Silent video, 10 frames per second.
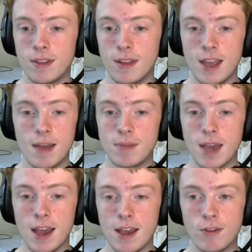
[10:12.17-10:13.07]

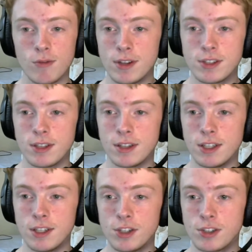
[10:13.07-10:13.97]
MK
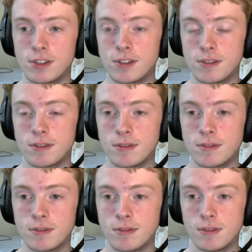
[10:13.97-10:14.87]
recently just
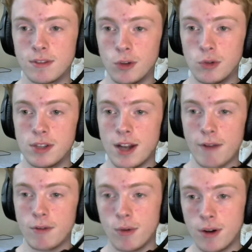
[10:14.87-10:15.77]
losing
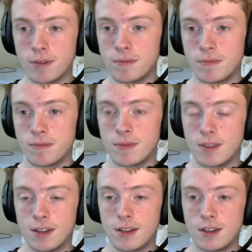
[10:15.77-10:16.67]
everyone.
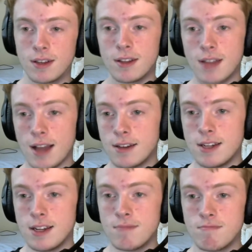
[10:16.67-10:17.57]
That
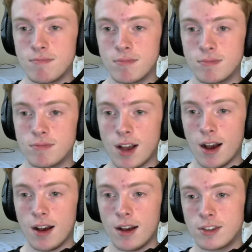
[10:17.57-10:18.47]
team,
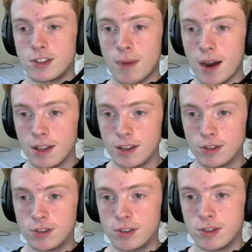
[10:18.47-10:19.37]
uh, Spy
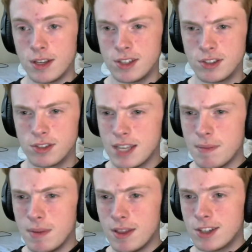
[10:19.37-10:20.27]
Leaders, is
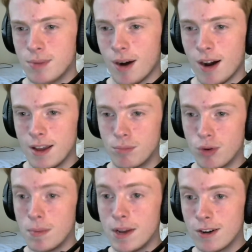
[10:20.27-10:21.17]
keeping the spot in
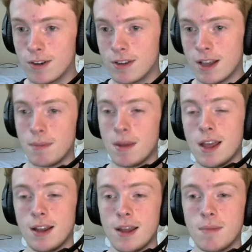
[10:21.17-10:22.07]
Premier, in,
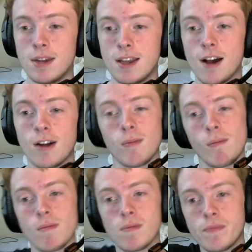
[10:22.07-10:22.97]
in MDL,
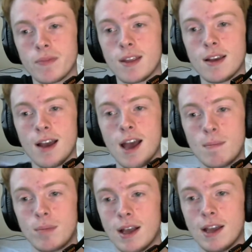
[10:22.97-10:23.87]
and
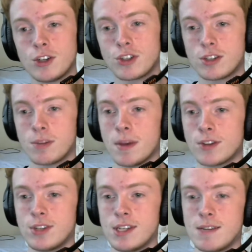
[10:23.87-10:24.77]
playing just as a mixed
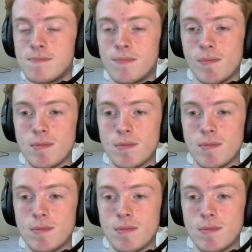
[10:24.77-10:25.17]
team.